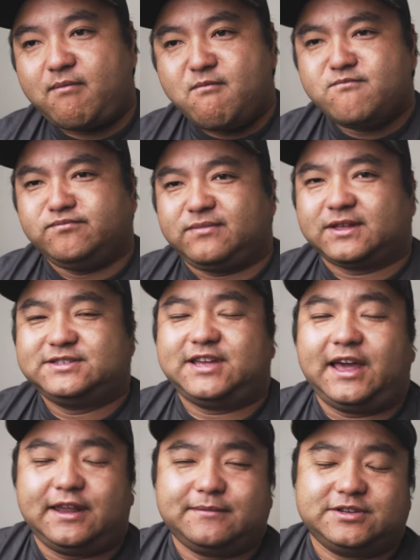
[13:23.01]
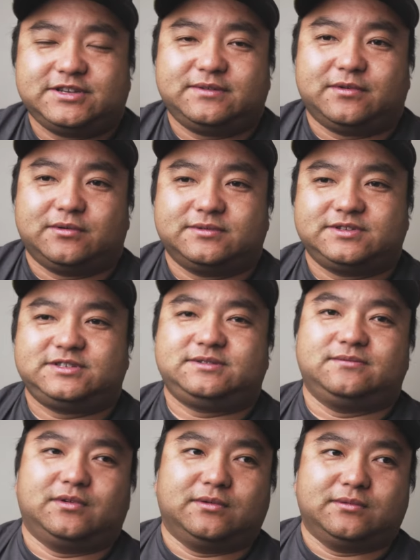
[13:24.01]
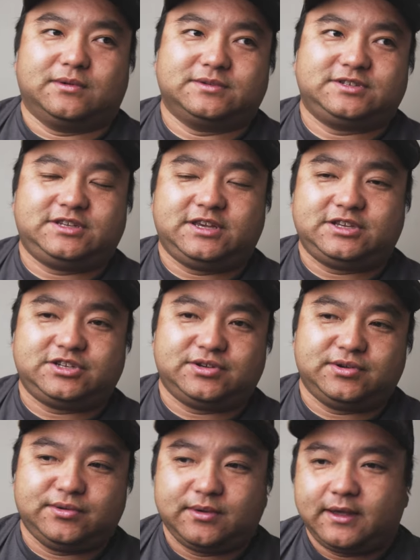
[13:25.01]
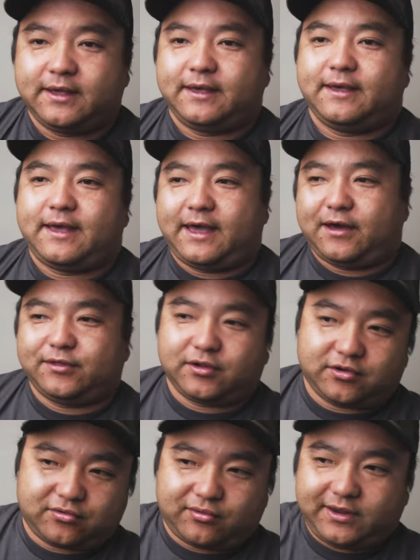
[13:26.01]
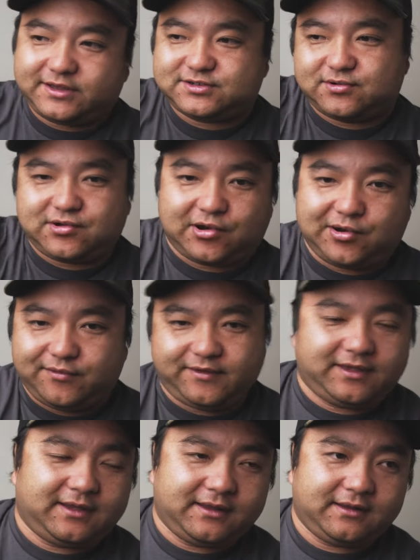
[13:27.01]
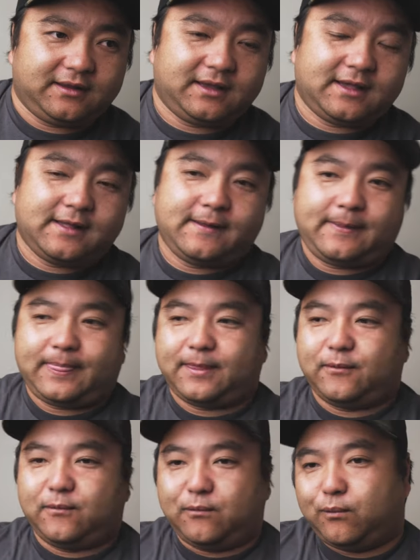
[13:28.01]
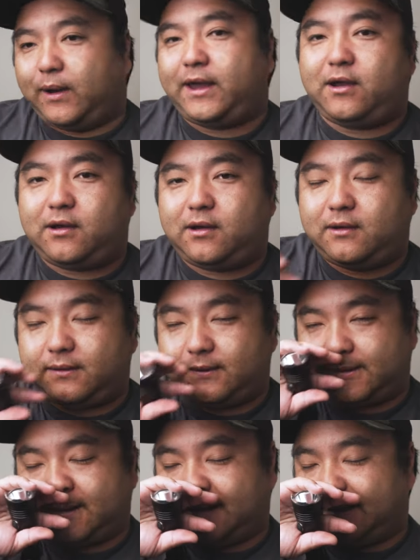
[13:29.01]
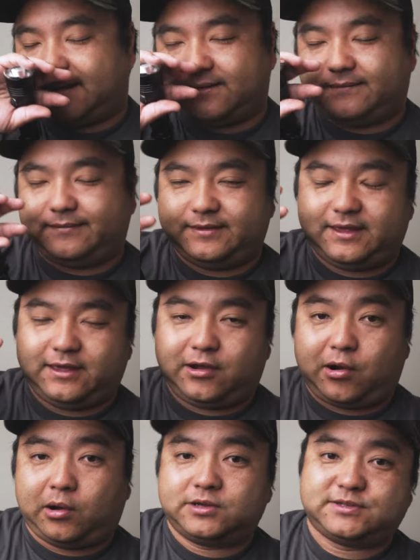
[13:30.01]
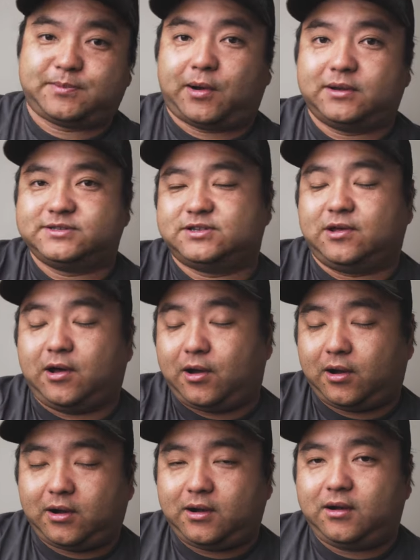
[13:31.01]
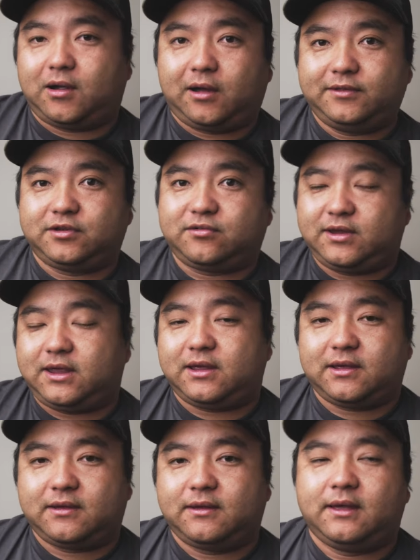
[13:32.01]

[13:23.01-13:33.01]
Side imaging will teach you how the creeks are curving, where the hard spots are on the creek,